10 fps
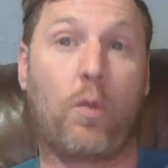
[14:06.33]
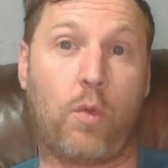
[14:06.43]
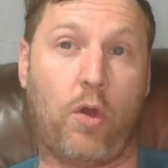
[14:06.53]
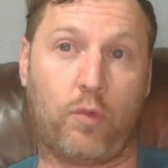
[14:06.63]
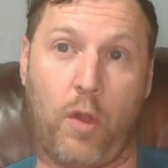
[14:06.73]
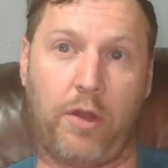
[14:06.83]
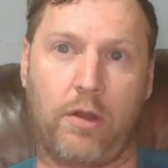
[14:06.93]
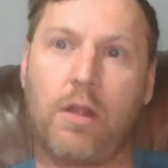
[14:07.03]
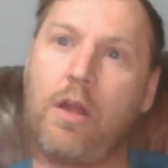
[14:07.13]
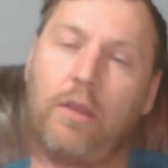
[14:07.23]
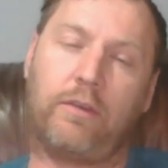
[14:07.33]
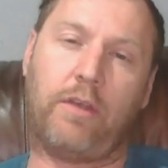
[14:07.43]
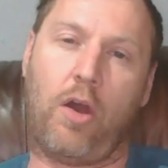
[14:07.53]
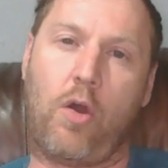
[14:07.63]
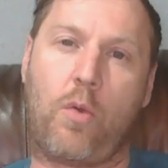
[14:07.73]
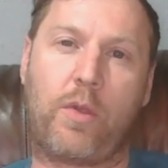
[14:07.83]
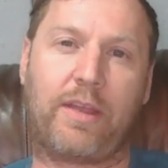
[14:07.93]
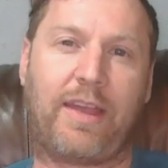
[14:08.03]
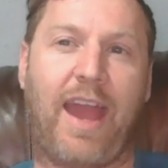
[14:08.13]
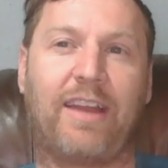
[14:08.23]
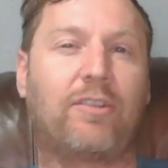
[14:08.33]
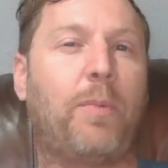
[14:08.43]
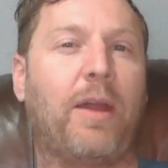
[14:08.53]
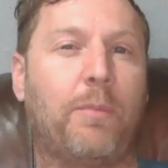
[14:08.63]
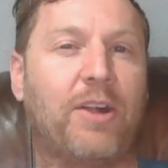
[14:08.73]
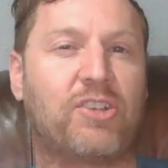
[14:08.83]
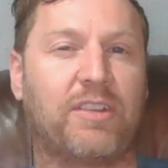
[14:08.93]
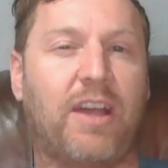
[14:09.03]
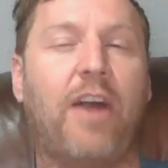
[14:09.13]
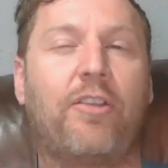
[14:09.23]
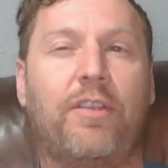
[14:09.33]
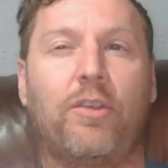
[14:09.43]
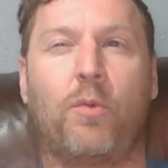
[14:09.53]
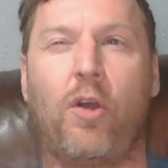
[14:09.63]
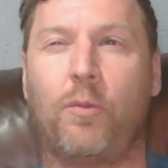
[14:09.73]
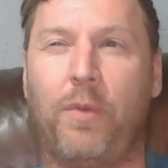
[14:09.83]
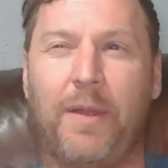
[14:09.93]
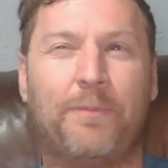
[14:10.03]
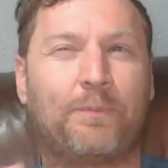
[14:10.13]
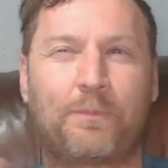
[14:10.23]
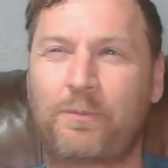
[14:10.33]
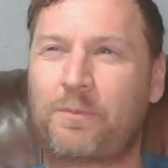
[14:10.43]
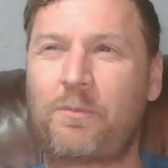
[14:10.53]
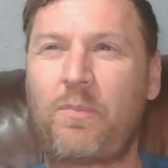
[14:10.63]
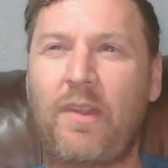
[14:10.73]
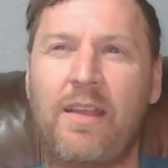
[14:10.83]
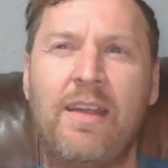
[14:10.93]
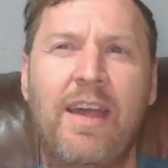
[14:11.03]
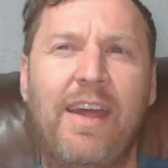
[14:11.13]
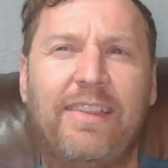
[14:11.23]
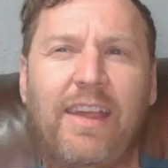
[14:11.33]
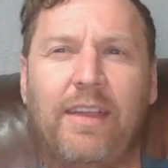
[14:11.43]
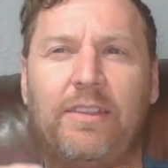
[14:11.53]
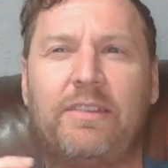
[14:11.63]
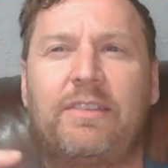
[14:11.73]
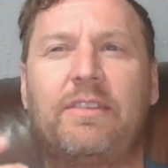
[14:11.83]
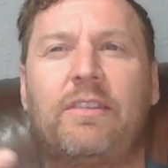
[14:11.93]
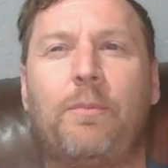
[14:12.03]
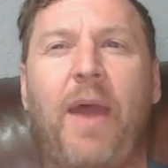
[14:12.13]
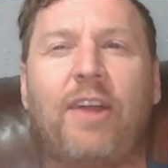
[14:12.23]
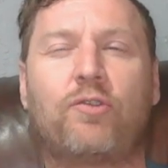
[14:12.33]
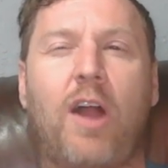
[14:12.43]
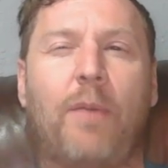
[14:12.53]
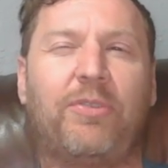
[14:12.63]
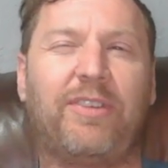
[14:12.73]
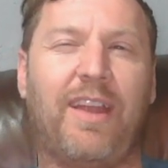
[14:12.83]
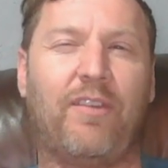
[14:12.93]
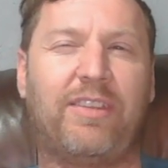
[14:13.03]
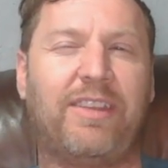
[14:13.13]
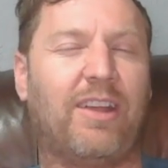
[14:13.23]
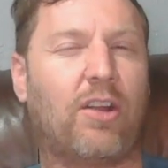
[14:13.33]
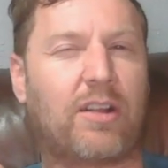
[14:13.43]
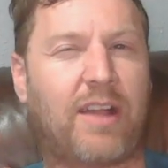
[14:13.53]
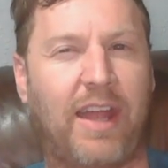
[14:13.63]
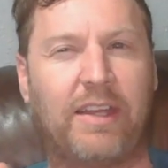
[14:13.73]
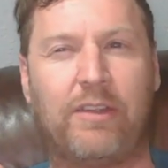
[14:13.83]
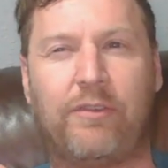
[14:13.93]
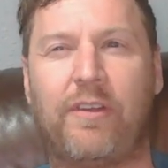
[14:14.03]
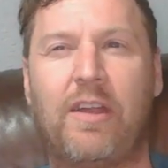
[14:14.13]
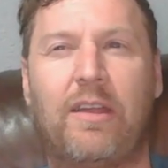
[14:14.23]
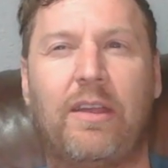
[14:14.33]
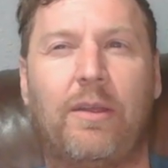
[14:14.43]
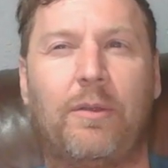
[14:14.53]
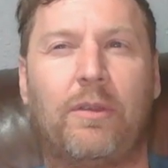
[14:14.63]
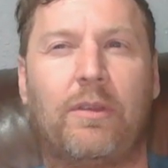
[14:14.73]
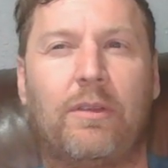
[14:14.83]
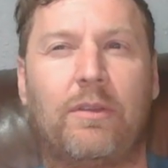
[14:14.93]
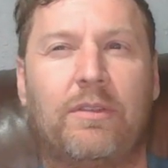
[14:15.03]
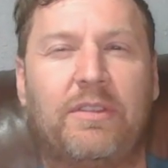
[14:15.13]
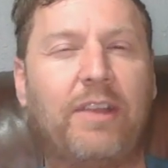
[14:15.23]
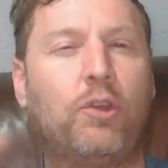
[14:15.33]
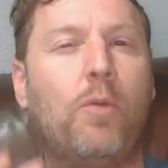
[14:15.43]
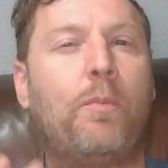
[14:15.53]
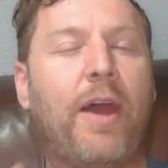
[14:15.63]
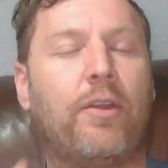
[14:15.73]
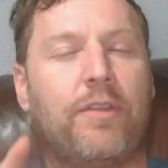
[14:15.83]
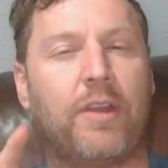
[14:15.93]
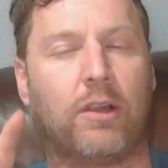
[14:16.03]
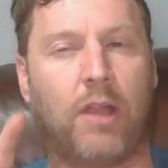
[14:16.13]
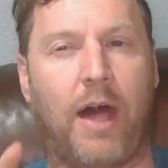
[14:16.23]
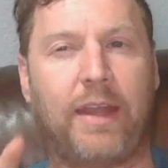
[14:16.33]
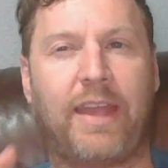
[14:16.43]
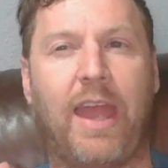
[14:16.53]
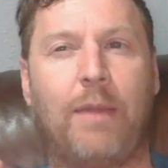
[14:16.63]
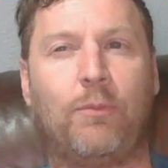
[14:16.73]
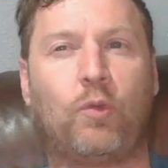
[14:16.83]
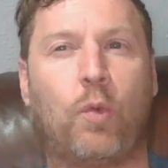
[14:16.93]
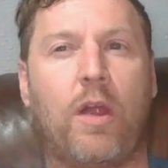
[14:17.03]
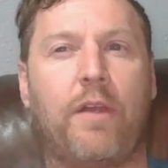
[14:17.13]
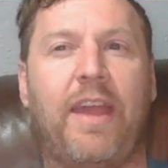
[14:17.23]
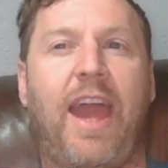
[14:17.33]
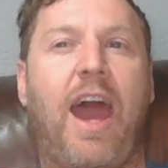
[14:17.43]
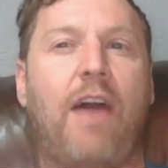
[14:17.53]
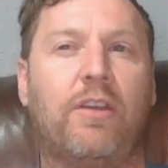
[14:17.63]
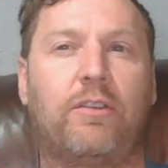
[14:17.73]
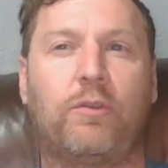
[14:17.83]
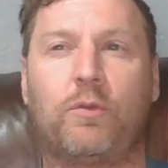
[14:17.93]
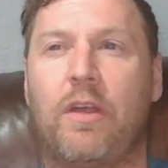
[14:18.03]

road runner. So we can't expect much other than the road, but the the backdrops and everything are kind of they do better than a lot of games where they have it